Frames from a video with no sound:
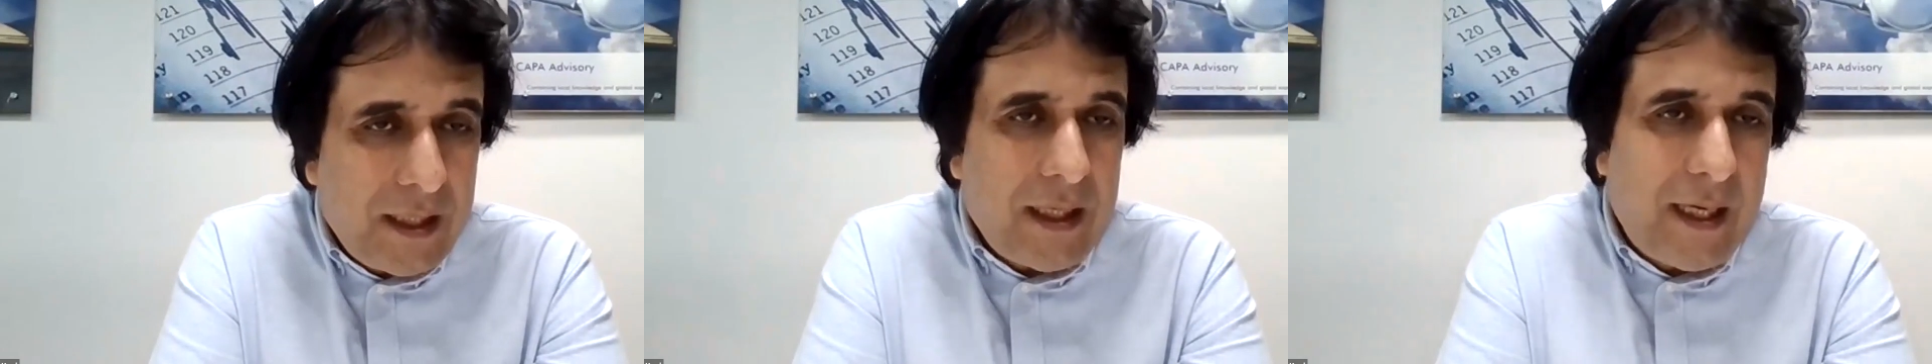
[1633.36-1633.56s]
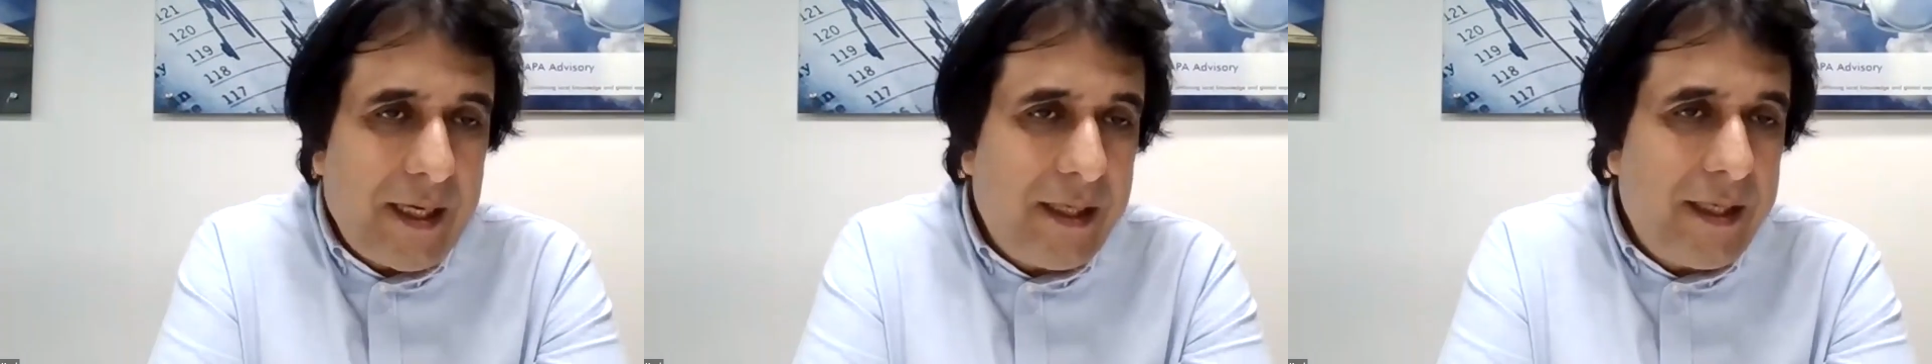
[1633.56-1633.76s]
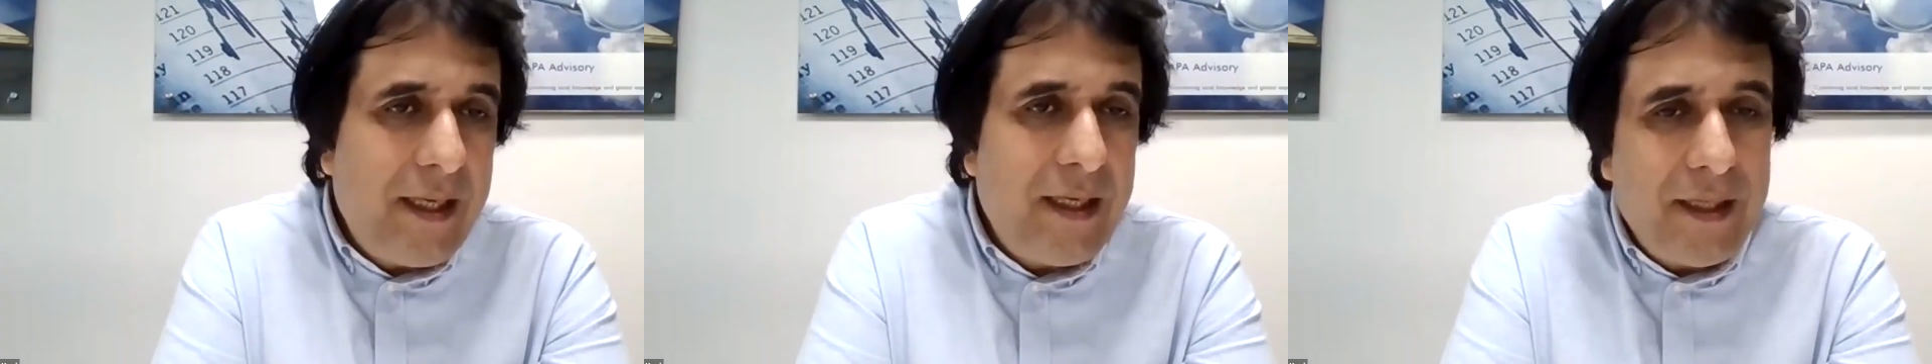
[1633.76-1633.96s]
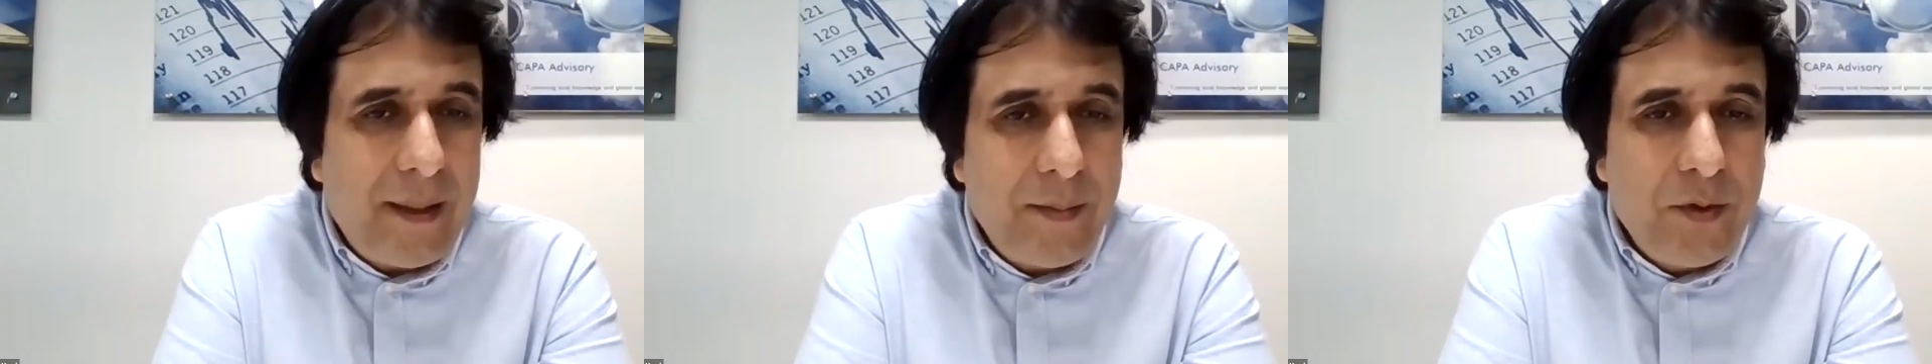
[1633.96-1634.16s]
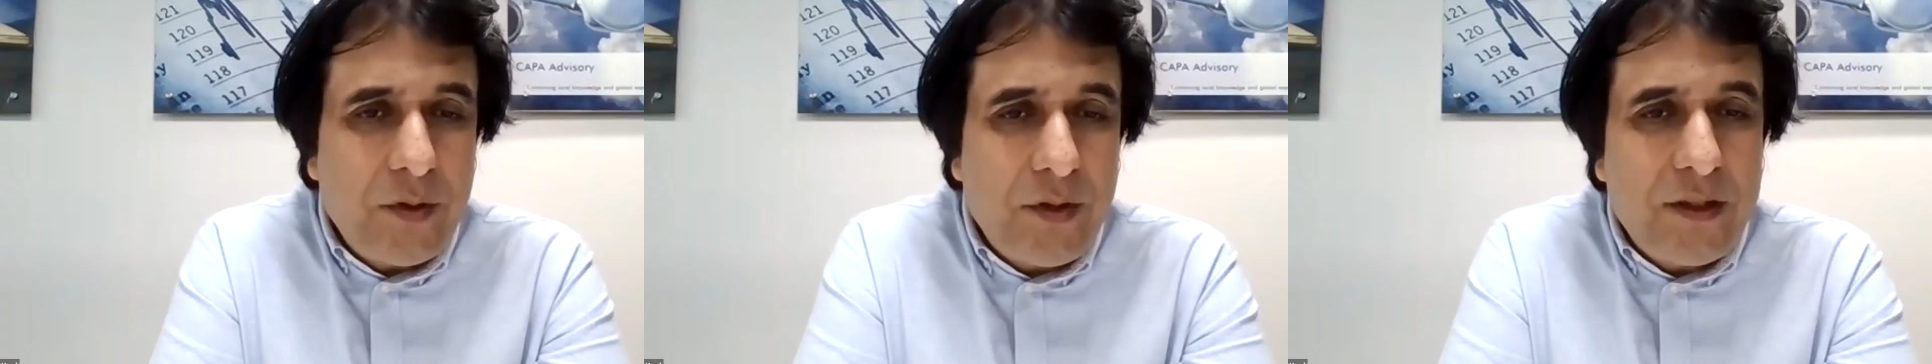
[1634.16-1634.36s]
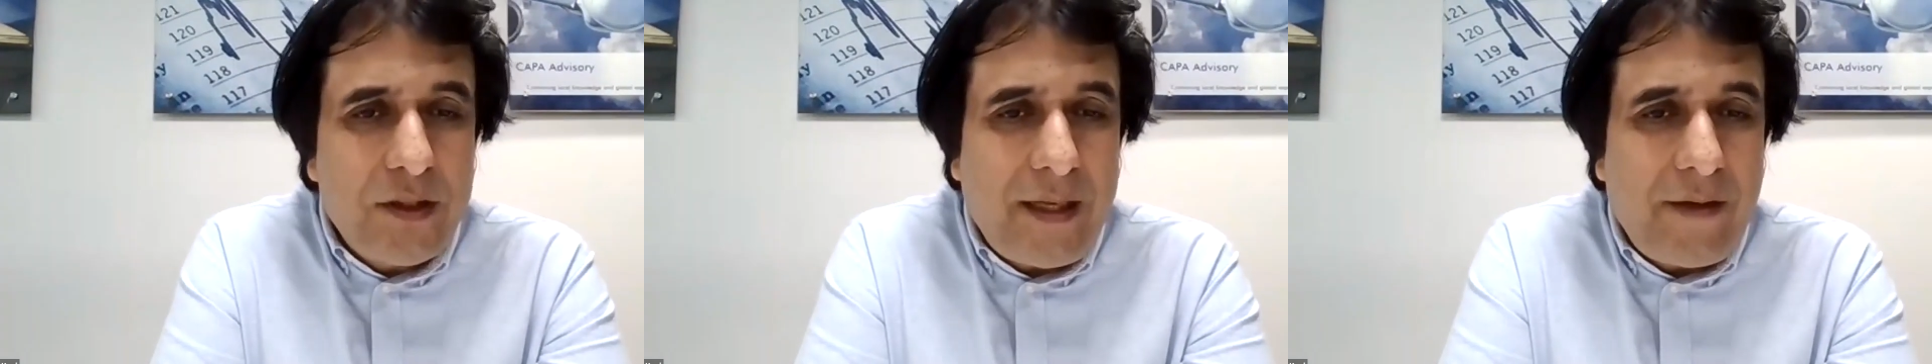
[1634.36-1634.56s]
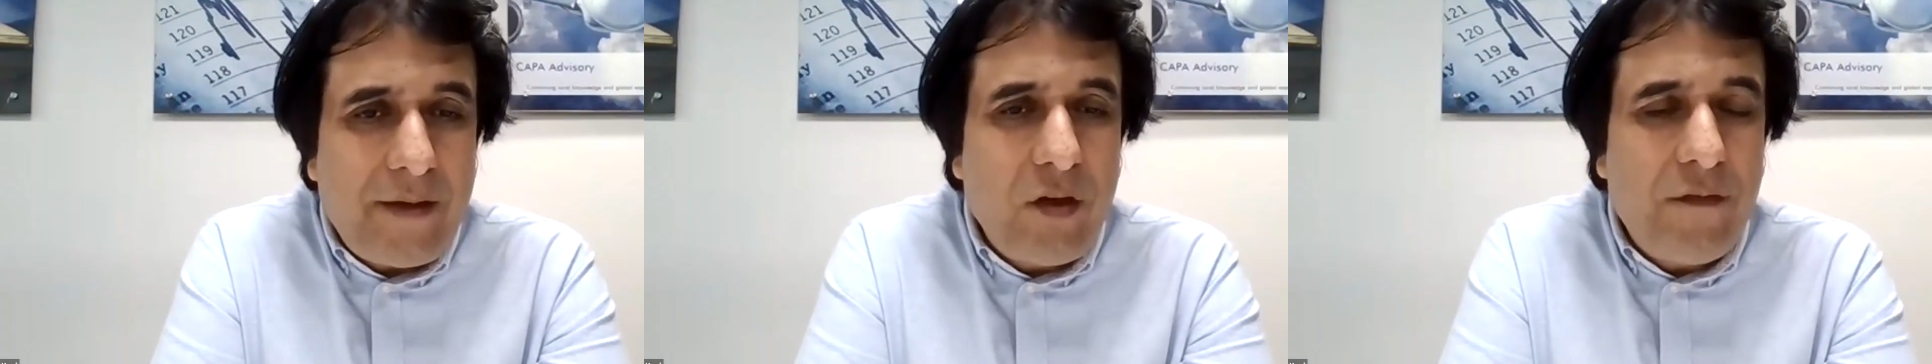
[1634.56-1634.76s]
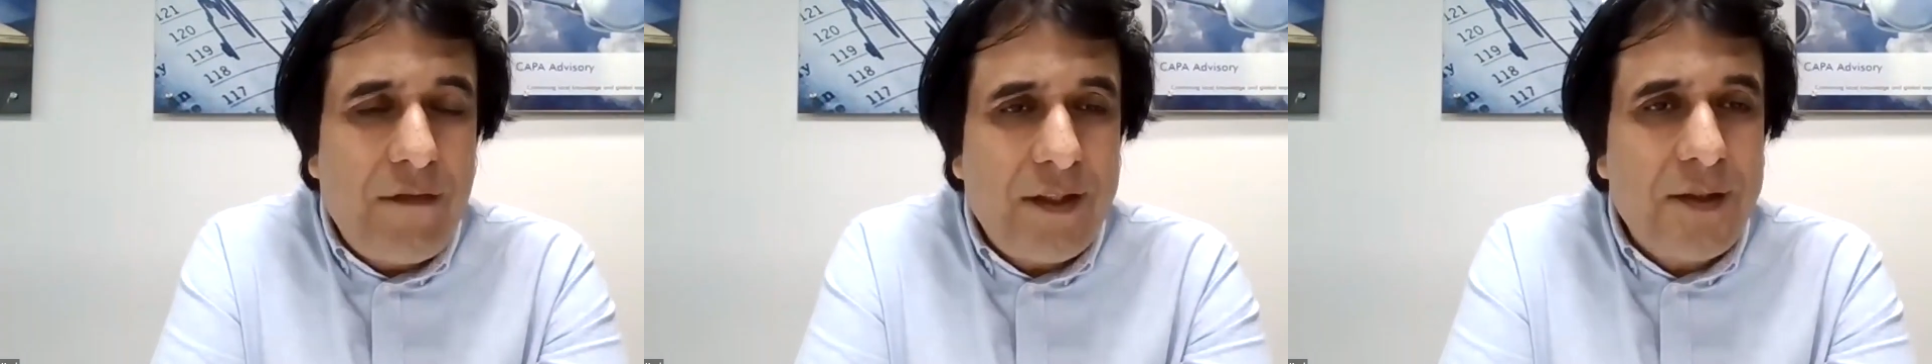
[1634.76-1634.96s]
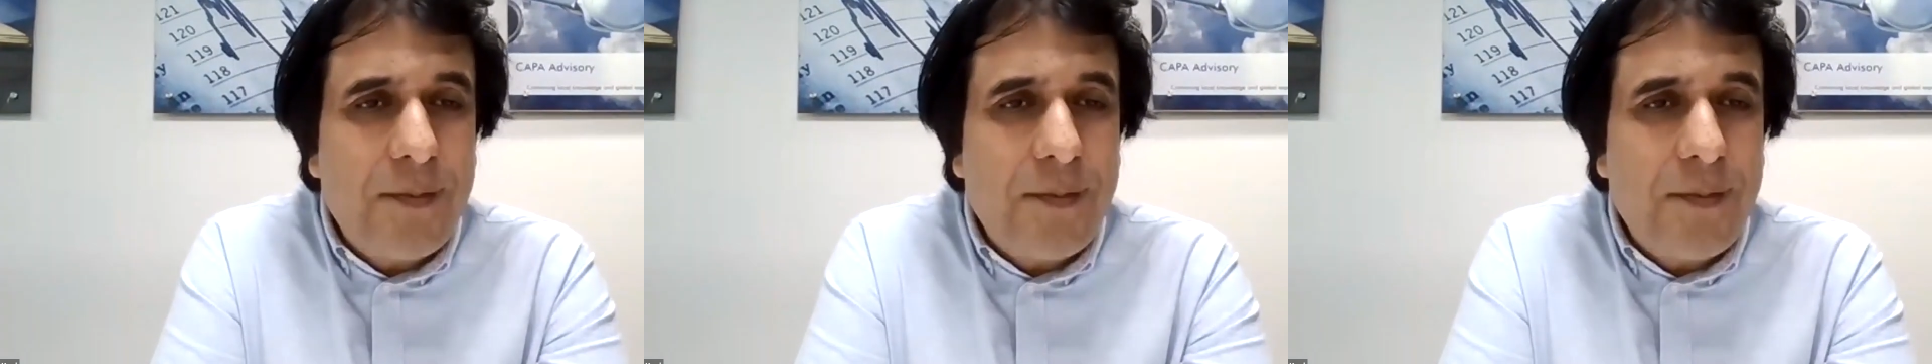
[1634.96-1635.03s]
And I again come to this level of